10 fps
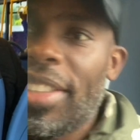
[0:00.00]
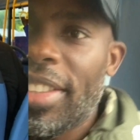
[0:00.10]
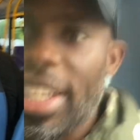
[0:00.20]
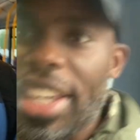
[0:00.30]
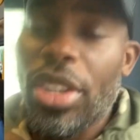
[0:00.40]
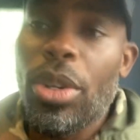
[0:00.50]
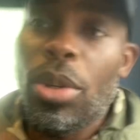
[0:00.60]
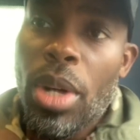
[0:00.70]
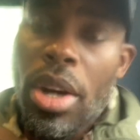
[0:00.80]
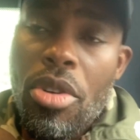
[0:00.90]
Thank you.
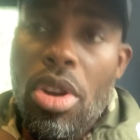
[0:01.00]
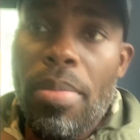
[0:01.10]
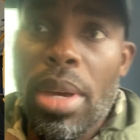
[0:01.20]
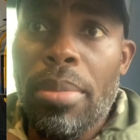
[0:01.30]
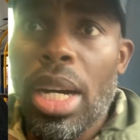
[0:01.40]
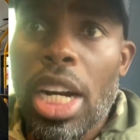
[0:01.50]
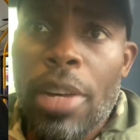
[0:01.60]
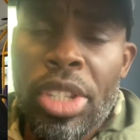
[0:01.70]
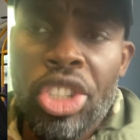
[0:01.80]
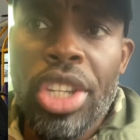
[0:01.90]
Remember, I'll
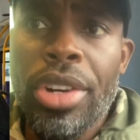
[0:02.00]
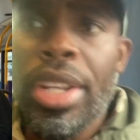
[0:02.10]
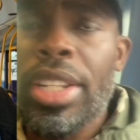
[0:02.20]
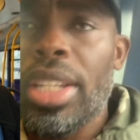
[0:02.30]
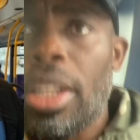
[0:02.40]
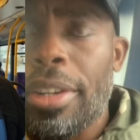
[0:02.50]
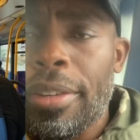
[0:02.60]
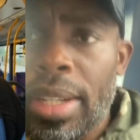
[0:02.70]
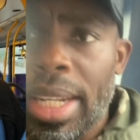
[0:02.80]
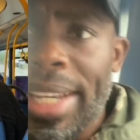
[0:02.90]
be sharing a lot
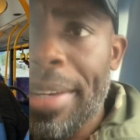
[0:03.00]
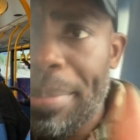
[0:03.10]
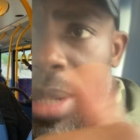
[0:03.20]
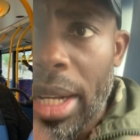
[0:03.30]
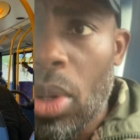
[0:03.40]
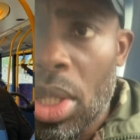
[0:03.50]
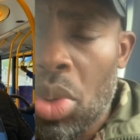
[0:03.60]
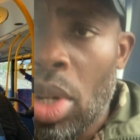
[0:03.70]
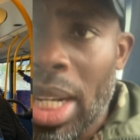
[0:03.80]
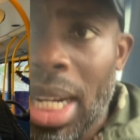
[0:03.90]
of the link below as
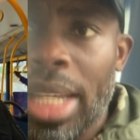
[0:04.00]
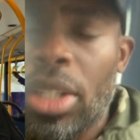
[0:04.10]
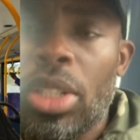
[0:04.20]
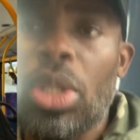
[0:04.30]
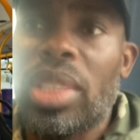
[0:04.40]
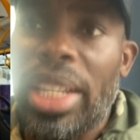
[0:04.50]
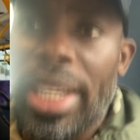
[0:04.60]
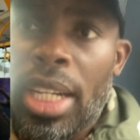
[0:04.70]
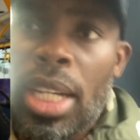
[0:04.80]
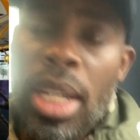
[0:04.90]
well. Click on those
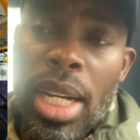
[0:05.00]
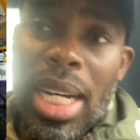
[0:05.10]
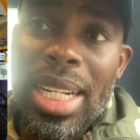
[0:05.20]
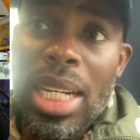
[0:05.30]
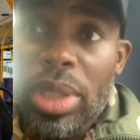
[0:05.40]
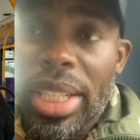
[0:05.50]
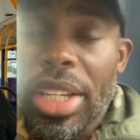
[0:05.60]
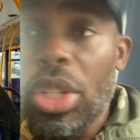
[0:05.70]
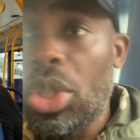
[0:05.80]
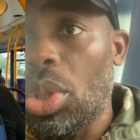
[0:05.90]
links, and that will
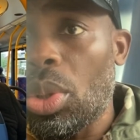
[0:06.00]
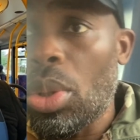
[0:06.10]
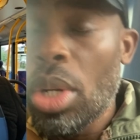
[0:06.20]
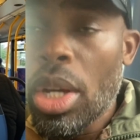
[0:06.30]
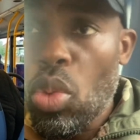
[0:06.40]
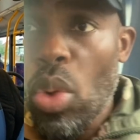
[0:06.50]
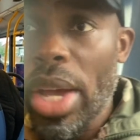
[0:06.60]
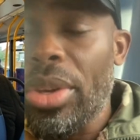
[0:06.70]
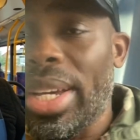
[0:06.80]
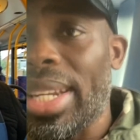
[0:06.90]
take you to where
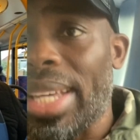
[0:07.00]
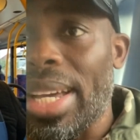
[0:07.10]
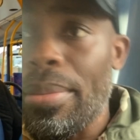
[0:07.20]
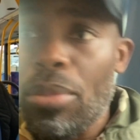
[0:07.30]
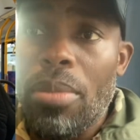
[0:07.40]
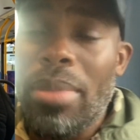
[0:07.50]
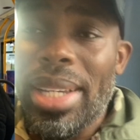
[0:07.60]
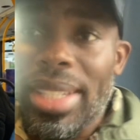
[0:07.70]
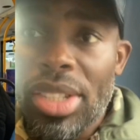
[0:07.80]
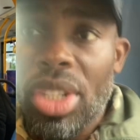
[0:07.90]
you can get more
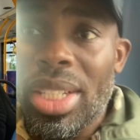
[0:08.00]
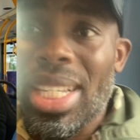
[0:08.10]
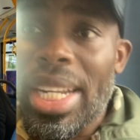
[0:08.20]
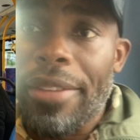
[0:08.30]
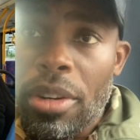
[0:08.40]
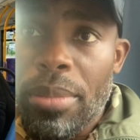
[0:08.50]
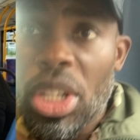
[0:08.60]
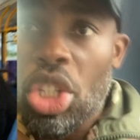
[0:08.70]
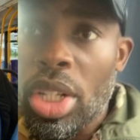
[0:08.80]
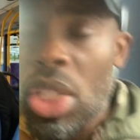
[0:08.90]
messages and
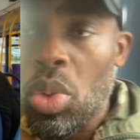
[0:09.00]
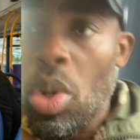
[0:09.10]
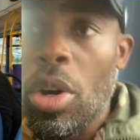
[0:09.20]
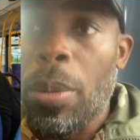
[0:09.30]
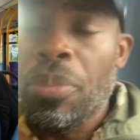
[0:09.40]
information as well.